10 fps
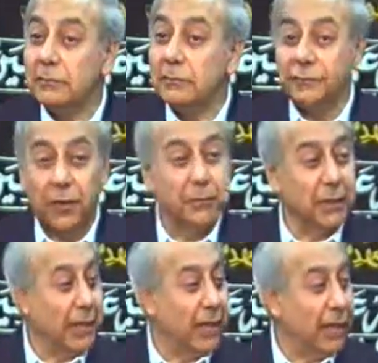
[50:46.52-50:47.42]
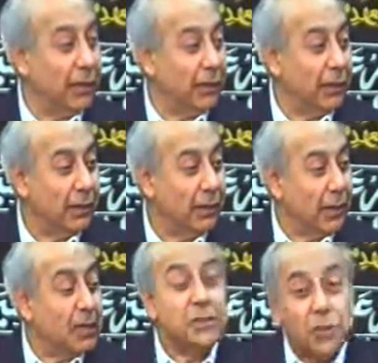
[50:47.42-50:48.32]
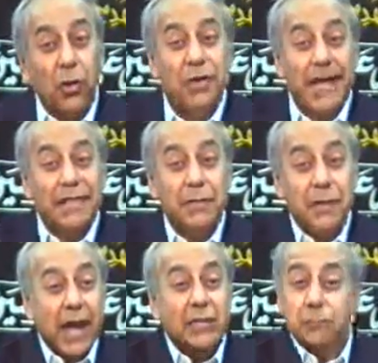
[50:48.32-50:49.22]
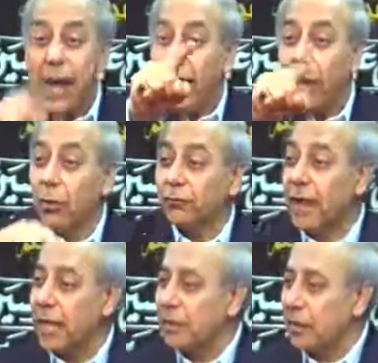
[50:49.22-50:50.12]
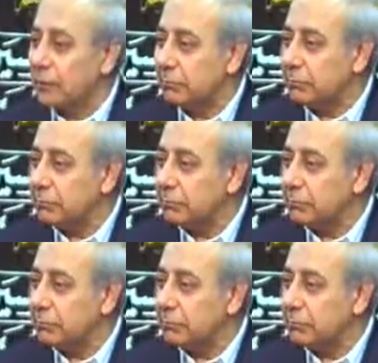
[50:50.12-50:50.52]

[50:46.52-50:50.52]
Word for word: from Medina so that he makes bay'ah of Yazid.